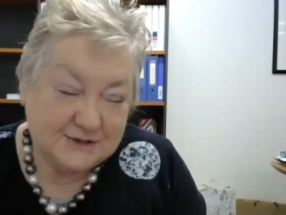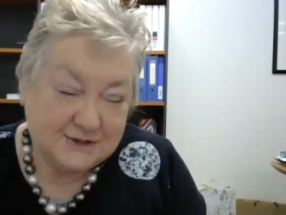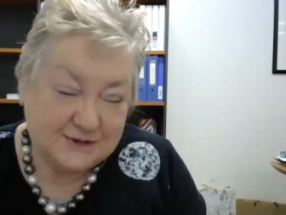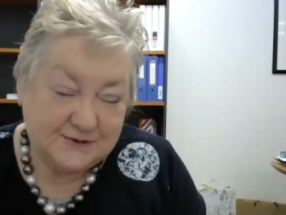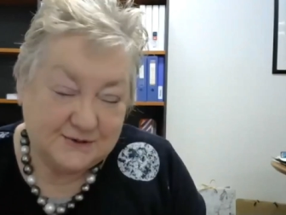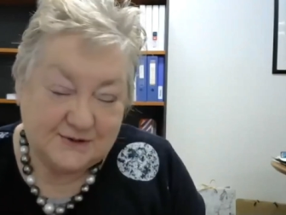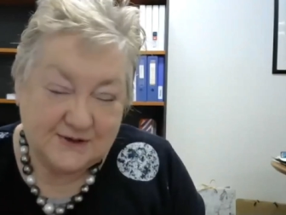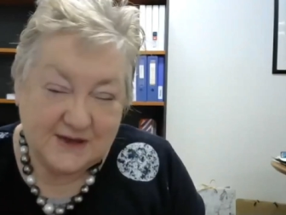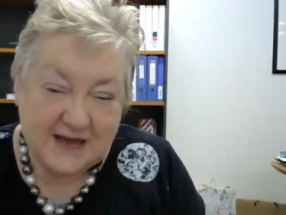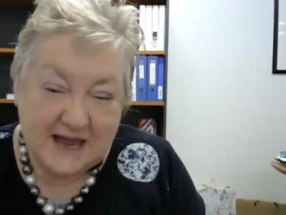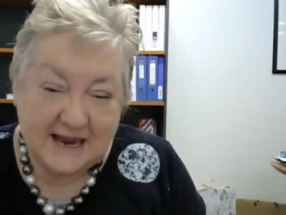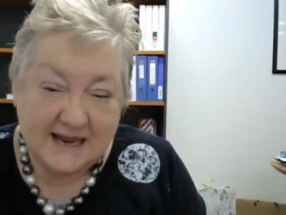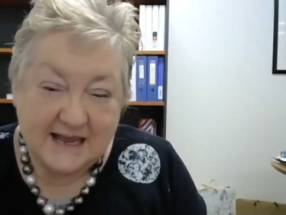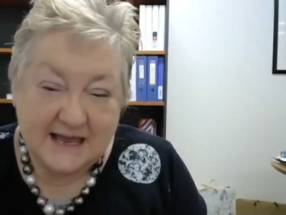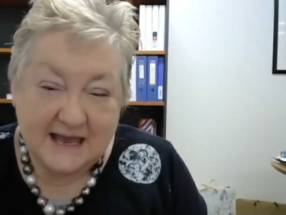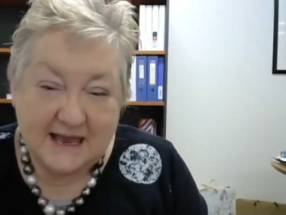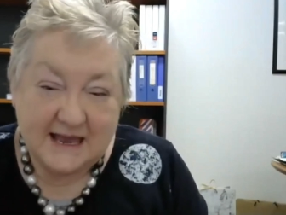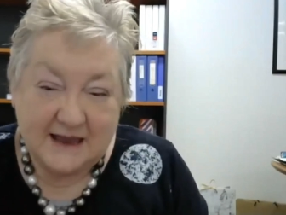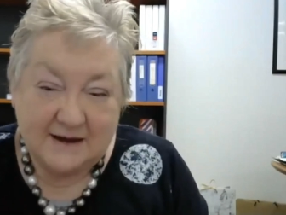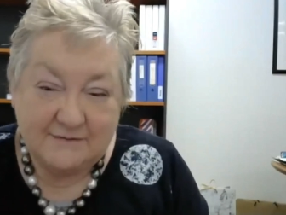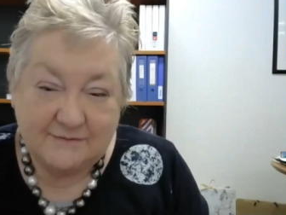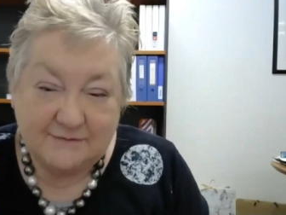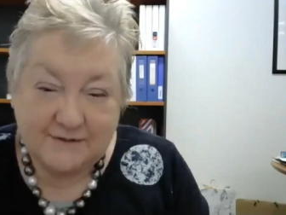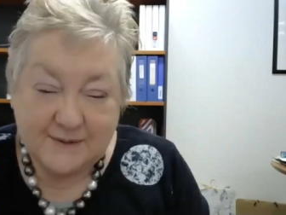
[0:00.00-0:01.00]
to thank
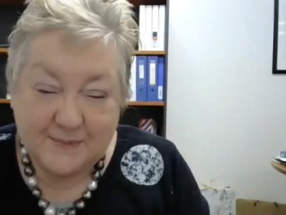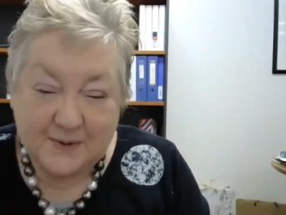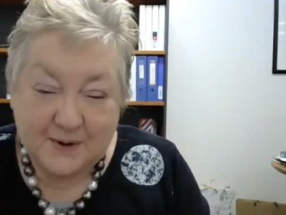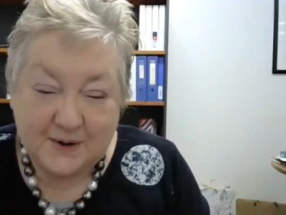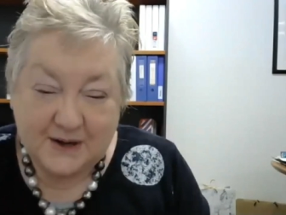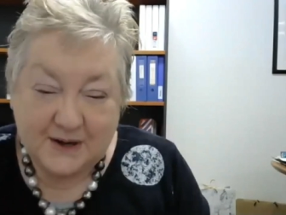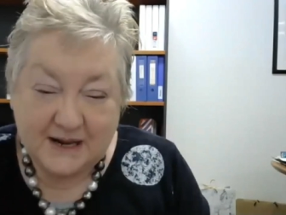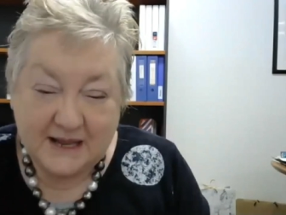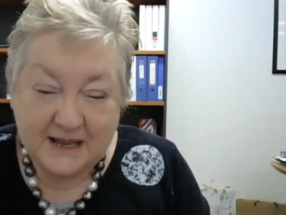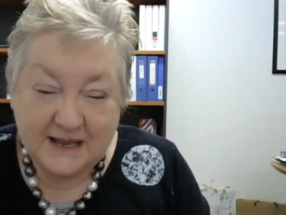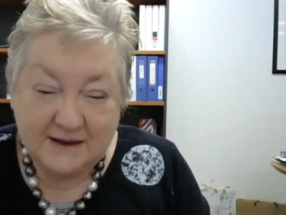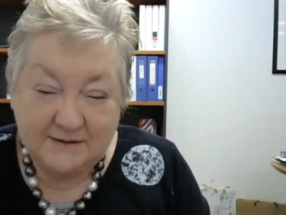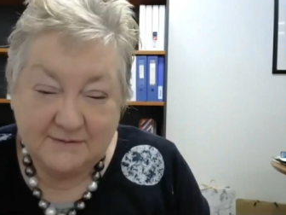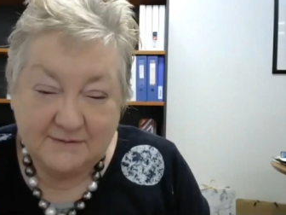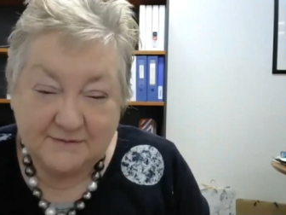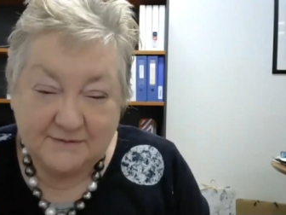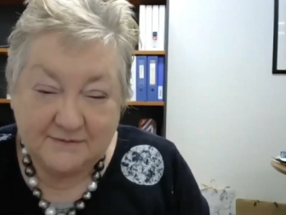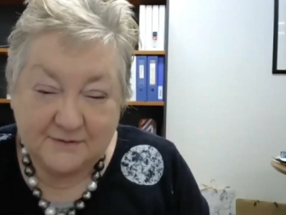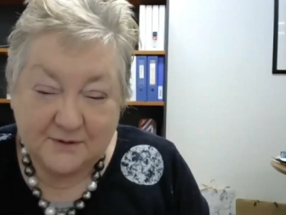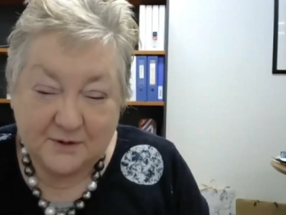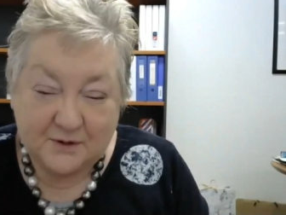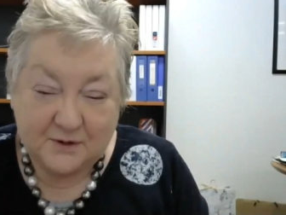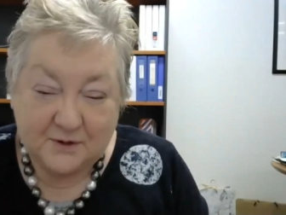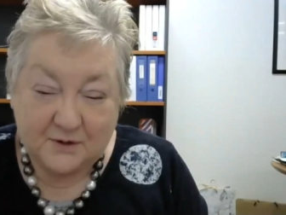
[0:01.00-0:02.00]
everybody
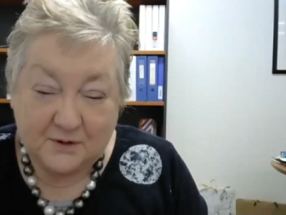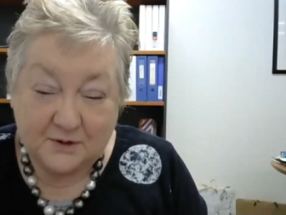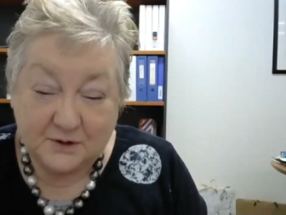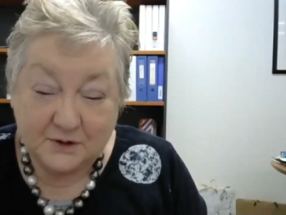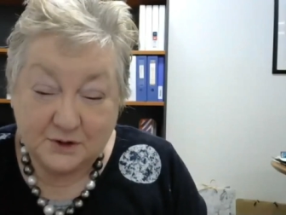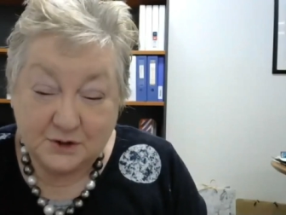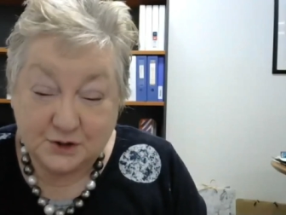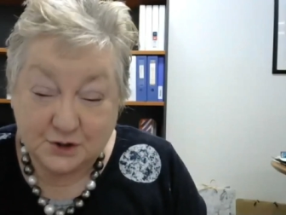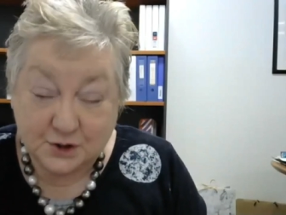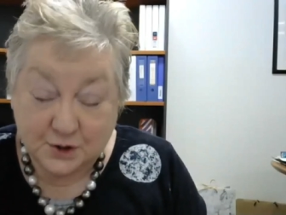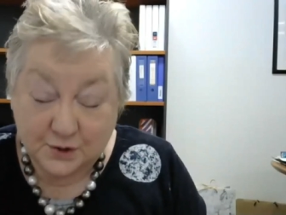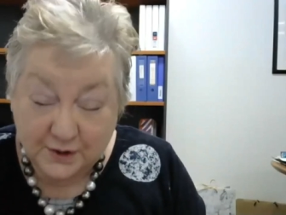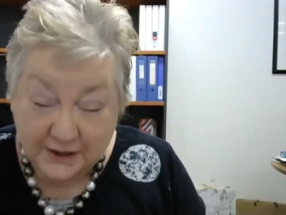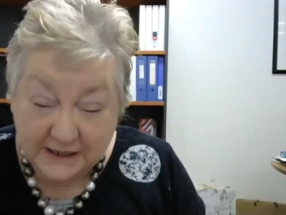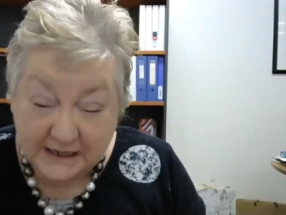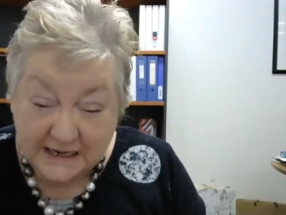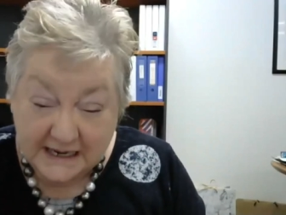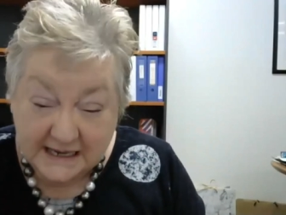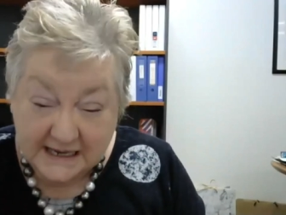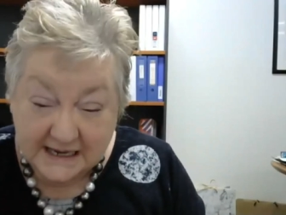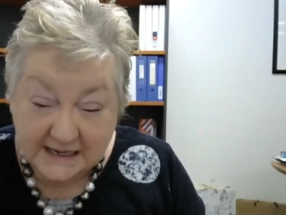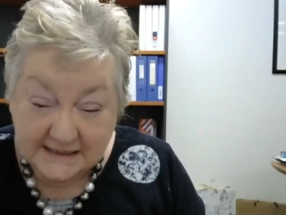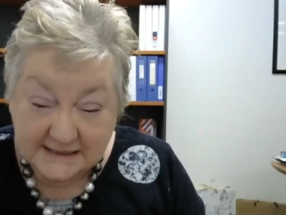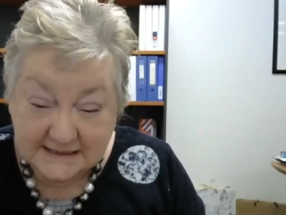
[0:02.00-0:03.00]
for
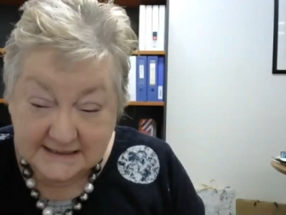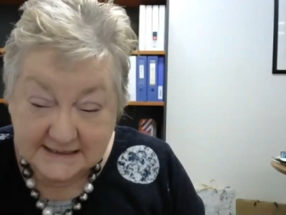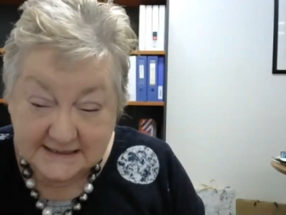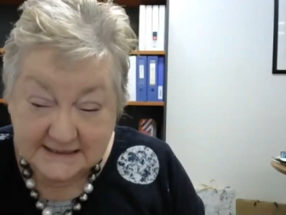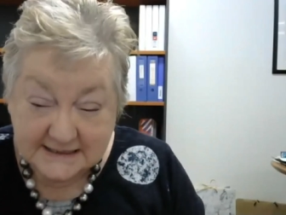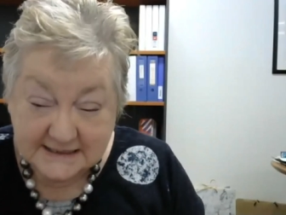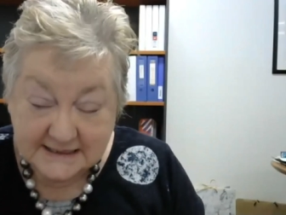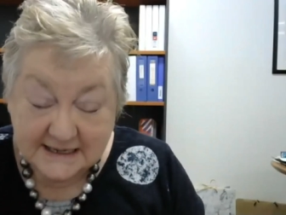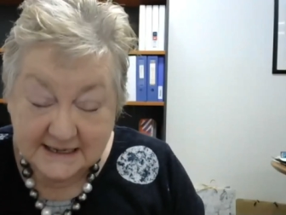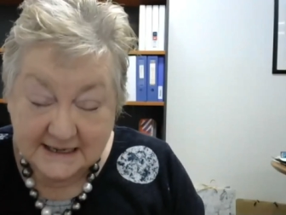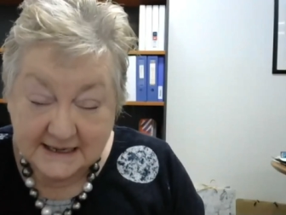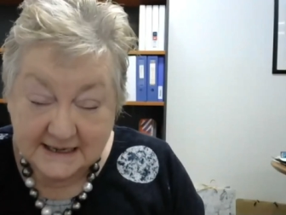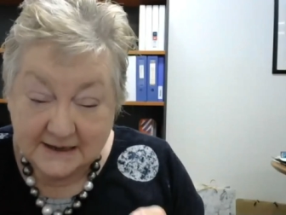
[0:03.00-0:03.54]
joining us.